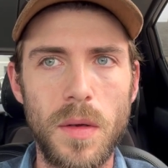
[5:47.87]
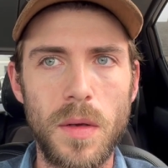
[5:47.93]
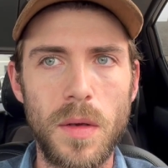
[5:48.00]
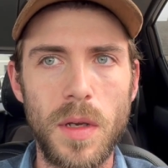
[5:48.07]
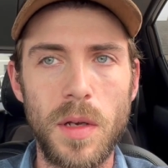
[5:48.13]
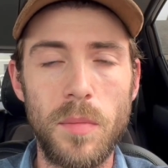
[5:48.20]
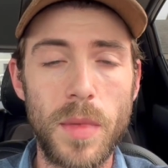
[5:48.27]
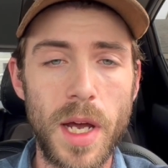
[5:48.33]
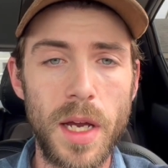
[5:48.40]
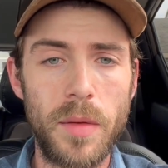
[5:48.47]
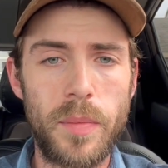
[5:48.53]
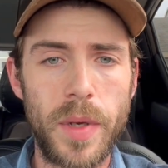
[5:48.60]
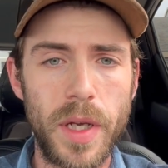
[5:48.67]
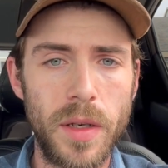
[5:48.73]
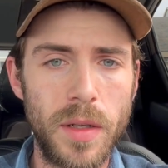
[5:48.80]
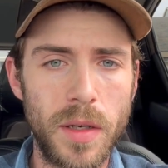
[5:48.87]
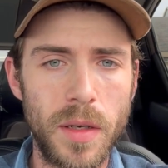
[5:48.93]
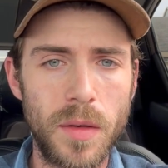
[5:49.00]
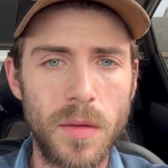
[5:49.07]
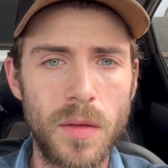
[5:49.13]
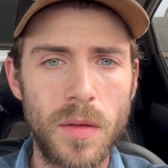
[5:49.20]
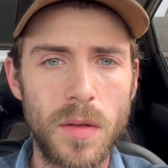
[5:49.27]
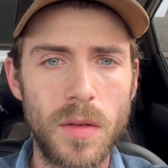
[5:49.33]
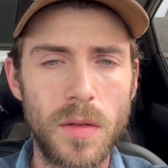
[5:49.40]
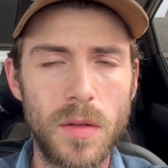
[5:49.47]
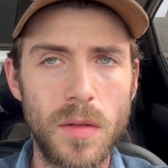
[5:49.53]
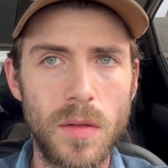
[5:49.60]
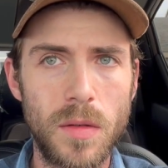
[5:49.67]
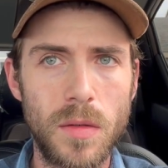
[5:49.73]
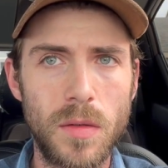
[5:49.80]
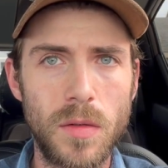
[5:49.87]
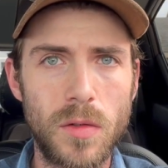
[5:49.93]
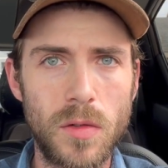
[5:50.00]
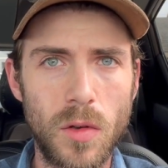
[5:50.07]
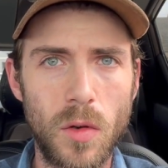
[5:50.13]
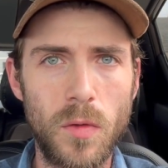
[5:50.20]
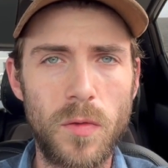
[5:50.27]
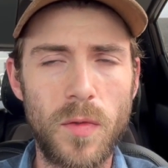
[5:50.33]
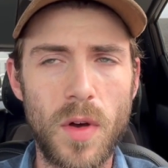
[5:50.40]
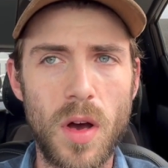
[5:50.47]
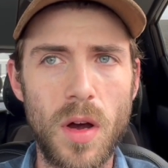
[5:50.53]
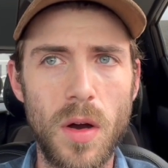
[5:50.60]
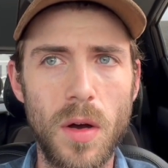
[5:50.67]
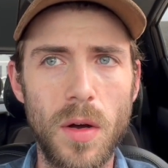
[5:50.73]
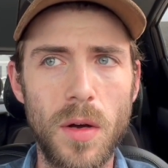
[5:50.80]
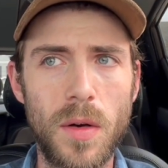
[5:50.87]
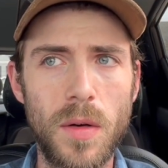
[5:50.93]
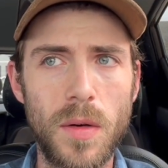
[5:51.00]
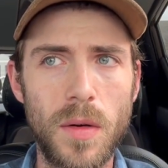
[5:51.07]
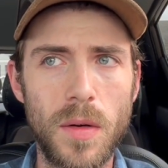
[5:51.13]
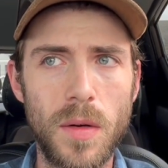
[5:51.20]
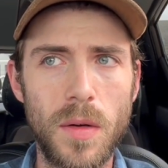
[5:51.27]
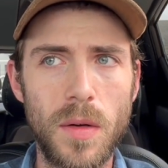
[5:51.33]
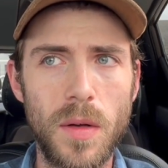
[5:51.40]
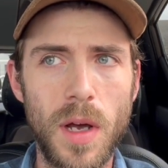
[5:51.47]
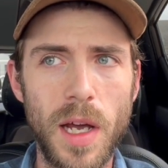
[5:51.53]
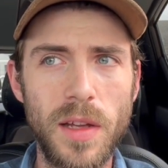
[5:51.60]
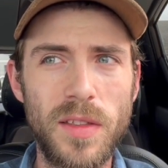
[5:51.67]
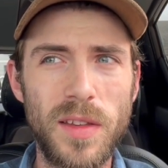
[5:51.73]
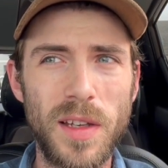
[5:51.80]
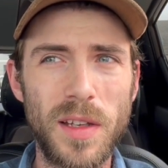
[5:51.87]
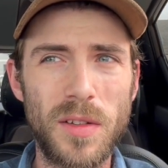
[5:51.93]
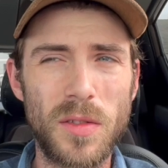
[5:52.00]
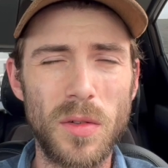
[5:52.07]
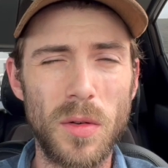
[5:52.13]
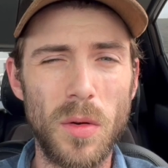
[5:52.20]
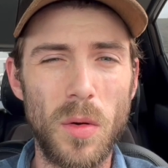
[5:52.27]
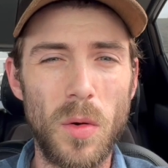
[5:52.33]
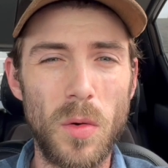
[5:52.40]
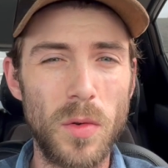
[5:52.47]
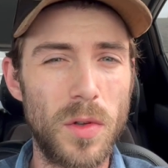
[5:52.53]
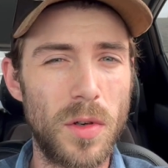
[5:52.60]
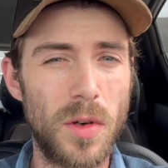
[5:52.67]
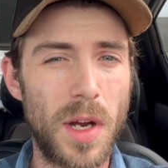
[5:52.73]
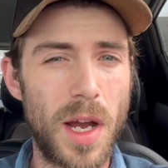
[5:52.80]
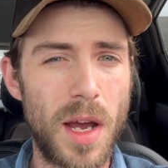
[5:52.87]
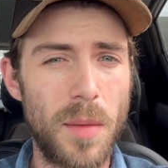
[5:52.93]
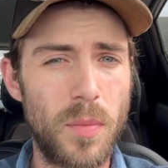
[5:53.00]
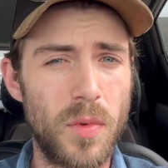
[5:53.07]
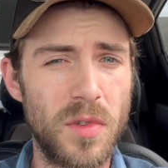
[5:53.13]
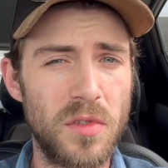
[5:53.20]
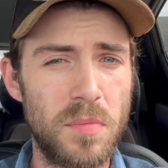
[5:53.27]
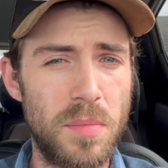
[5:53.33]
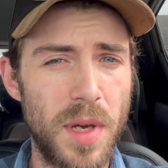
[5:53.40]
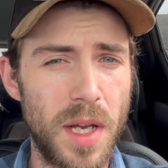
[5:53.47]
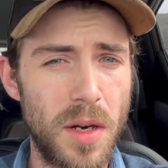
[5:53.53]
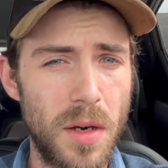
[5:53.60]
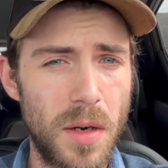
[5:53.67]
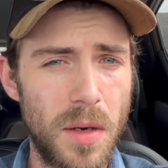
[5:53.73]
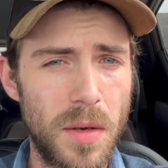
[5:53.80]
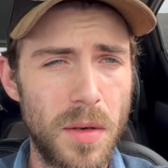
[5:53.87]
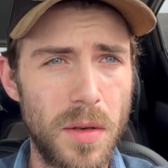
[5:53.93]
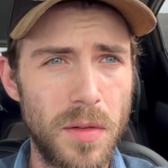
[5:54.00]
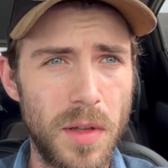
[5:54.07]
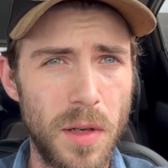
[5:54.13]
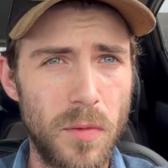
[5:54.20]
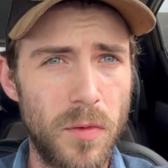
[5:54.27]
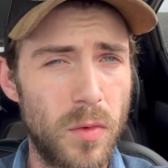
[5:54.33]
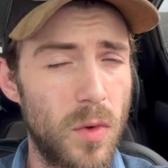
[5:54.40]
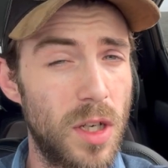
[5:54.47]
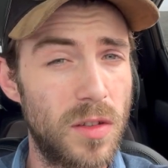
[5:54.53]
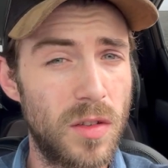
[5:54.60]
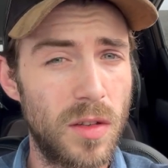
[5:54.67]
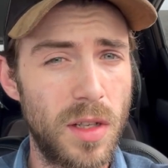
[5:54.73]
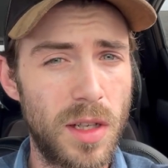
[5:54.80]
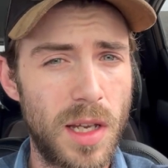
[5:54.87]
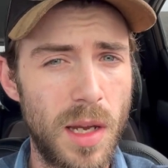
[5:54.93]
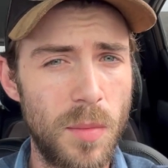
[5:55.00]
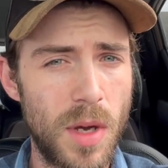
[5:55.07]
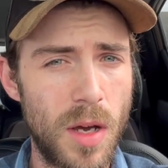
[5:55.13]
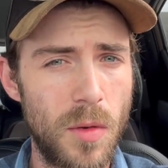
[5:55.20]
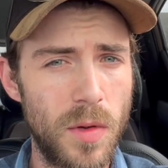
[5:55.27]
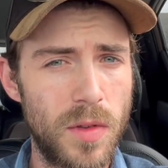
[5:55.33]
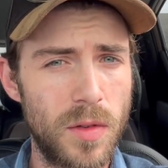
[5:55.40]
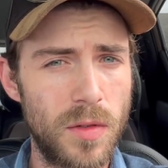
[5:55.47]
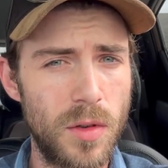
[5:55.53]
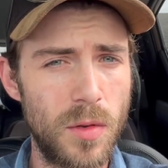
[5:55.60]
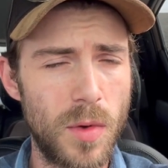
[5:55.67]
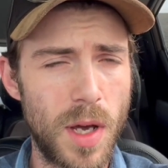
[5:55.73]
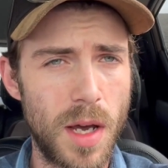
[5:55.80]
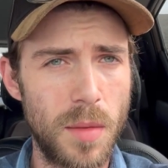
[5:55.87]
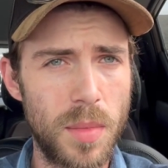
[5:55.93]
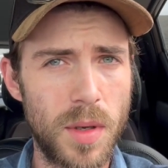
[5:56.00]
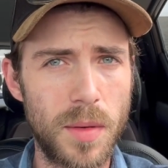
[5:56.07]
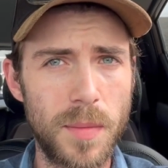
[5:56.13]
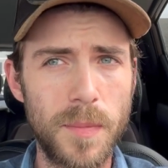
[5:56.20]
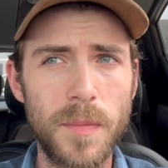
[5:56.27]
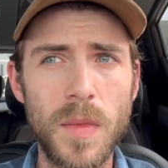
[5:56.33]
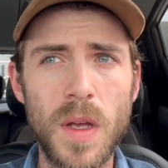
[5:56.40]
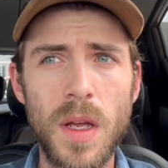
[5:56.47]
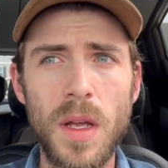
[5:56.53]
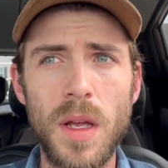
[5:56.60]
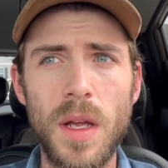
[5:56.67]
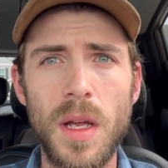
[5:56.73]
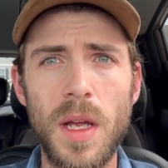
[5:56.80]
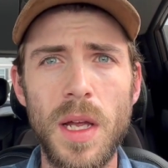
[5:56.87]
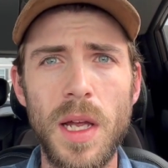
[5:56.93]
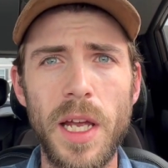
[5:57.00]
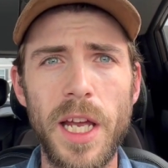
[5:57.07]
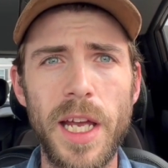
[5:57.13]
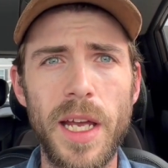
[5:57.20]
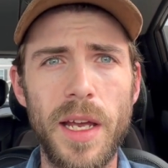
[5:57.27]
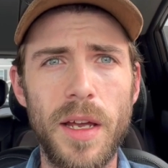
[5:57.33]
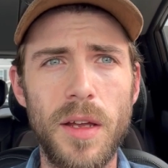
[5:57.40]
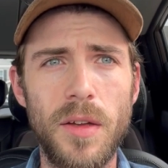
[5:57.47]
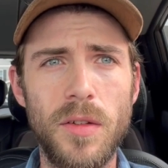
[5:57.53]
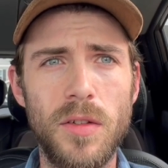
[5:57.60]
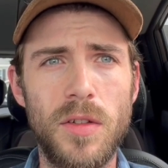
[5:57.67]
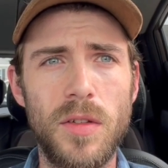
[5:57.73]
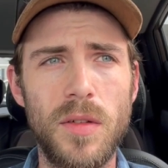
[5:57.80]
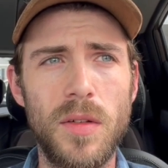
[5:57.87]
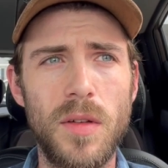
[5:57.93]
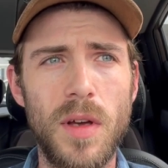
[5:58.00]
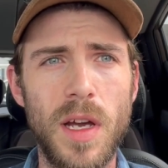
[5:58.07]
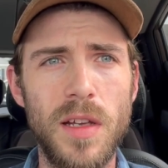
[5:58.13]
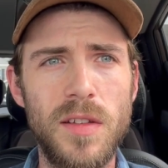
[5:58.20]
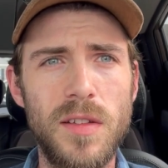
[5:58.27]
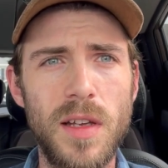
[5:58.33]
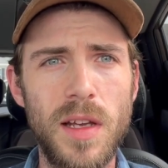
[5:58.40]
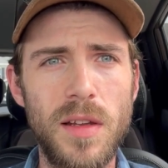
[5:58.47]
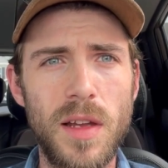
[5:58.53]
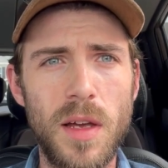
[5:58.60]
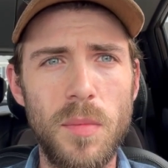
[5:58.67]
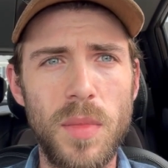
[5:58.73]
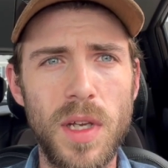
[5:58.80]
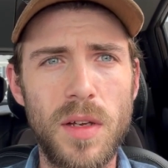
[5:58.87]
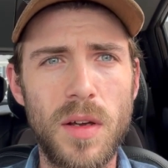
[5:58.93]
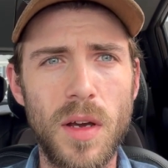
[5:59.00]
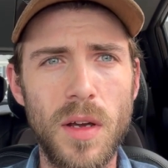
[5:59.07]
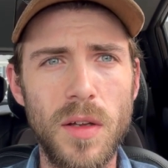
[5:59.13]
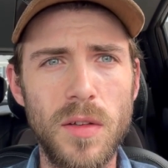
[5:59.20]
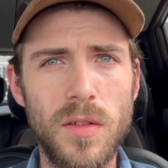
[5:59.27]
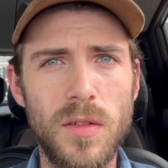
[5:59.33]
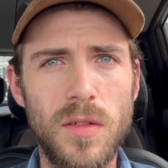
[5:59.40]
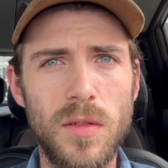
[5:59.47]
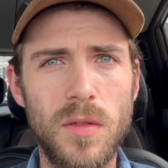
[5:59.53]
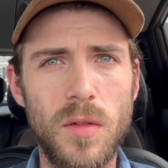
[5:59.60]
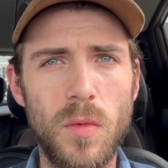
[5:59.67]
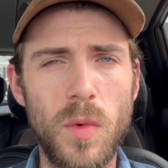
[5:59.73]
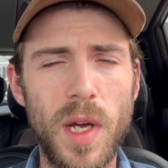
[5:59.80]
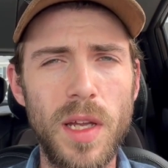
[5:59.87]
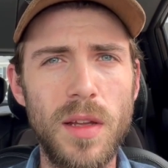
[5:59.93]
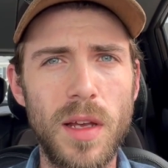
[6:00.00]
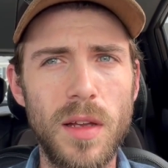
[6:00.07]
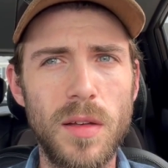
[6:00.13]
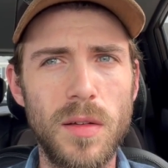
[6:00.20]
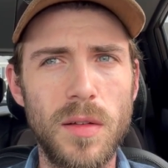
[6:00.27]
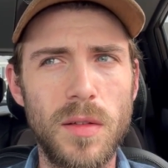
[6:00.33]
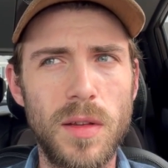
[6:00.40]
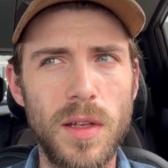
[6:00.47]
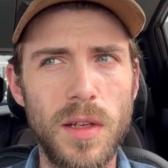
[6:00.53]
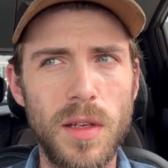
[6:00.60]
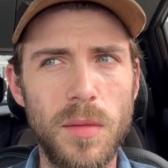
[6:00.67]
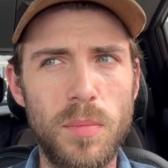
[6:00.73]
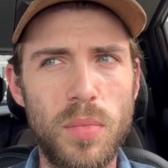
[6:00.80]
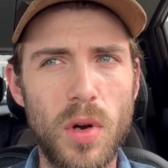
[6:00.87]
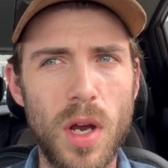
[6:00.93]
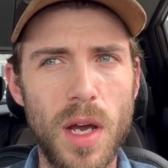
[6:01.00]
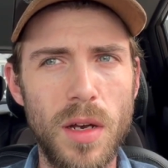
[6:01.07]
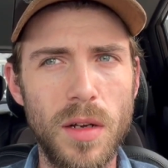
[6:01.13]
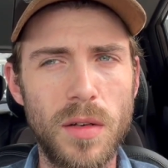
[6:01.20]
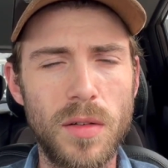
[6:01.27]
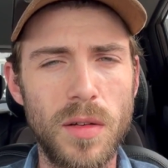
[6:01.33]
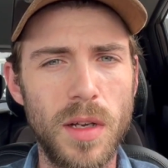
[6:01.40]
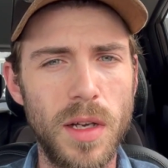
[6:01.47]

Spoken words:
In my opinion, so far, I think their older app was better. They recently came out with a new app. And I say that because the way that the product,